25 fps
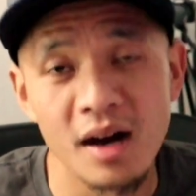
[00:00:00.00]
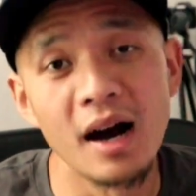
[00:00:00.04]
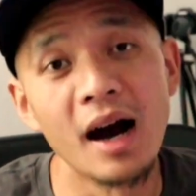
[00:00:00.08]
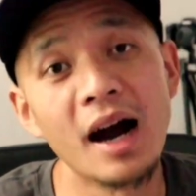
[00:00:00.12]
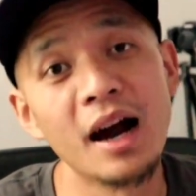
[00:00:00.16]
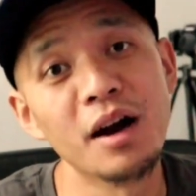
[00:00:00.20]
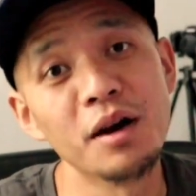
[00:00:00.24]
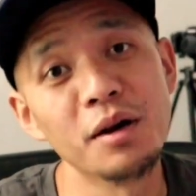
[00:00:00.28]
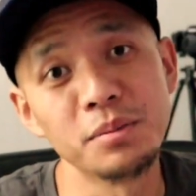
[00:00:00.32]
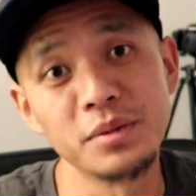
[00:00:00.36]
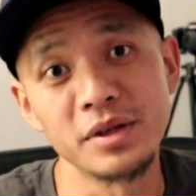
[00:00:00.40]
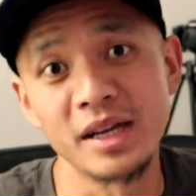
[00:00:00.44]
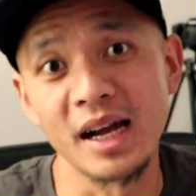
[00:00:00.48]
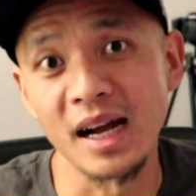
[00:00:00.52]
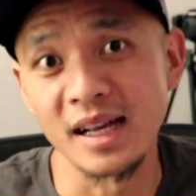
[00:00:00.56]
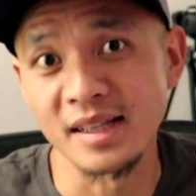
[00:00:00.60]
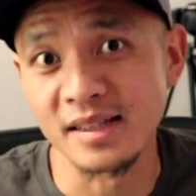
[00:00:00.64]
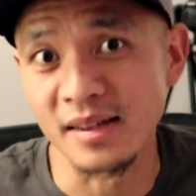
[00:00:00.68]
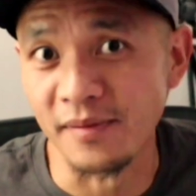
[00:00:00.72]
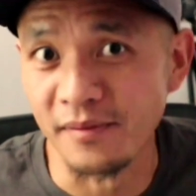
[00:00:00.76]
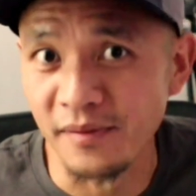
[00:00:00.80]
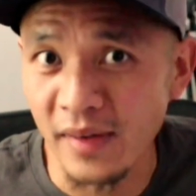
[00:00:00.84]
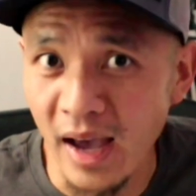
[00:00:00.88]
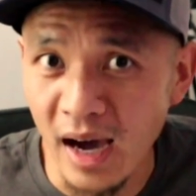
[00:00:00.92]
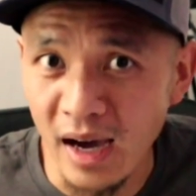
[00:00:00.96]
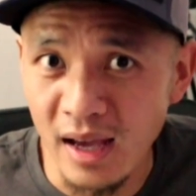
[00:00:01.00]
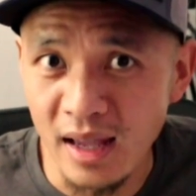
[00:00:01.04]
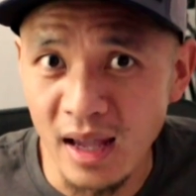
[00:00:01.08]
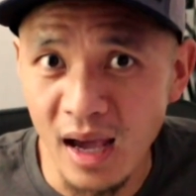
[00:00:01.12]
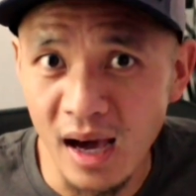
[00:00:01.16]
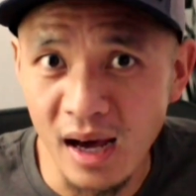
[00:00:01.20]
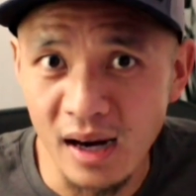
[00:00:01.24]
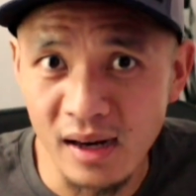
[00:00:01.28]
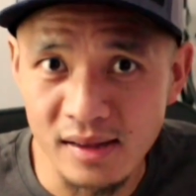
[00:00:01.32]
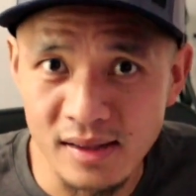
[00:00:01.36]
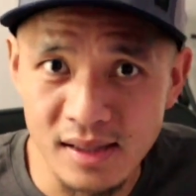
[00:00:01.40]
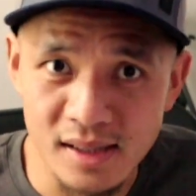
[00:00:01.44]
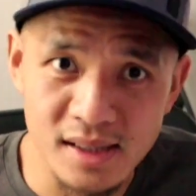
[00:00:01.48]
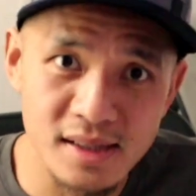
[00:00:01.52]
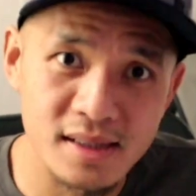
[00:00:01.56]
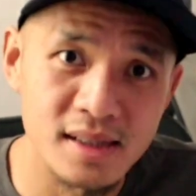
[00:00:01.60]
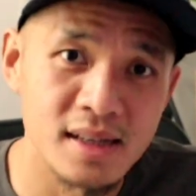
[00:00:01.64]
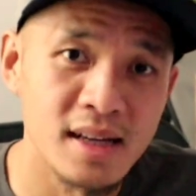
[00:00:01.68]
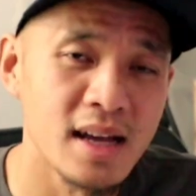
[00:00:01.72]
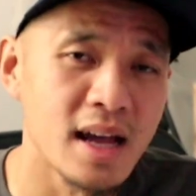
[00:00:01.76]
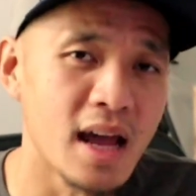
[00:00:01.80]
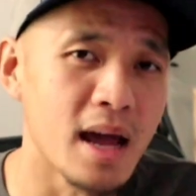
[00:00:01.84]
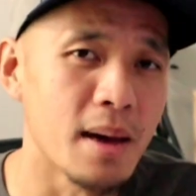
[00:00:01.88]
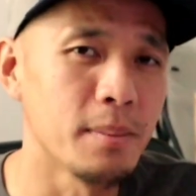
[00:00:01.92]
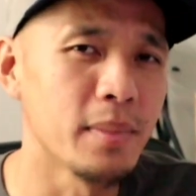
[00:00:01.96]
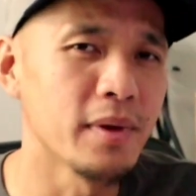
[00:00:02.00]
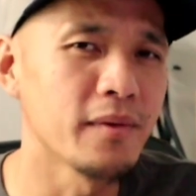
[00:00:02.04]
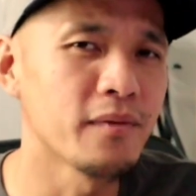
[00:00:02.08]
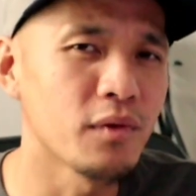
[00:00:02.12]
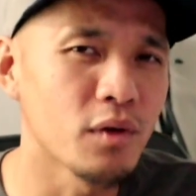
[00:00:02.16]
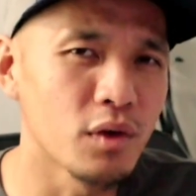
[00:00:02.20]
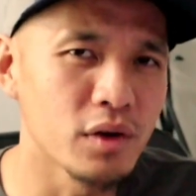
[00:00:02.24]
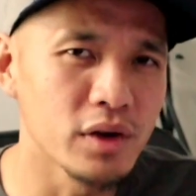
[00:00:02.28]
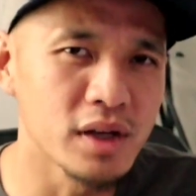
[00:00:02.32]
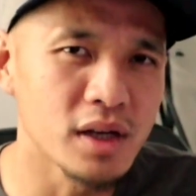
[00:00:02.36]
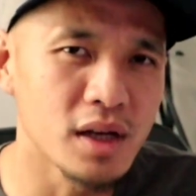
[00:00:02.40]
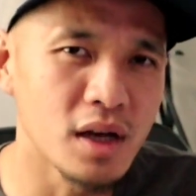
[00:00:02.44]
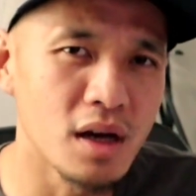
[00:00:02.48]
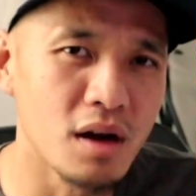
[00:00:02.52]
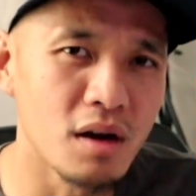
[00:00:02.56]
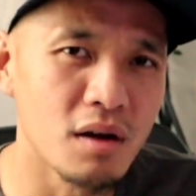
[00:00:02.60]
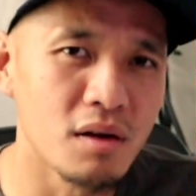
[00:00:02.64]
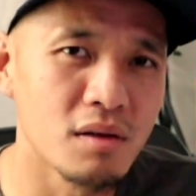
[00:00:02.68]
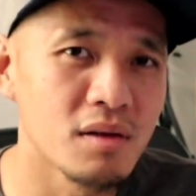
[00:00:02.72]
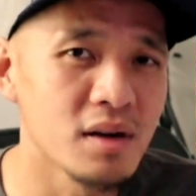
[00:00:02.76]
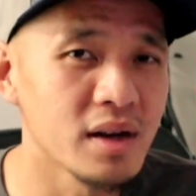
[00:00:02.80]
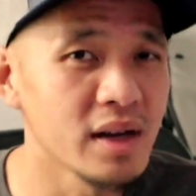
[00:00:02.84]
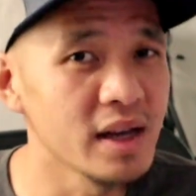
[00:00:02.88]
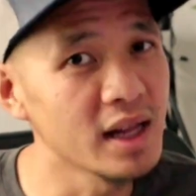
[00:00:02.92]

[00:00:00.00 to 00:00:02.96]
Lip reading: I hope you got some value out of this. And before you go,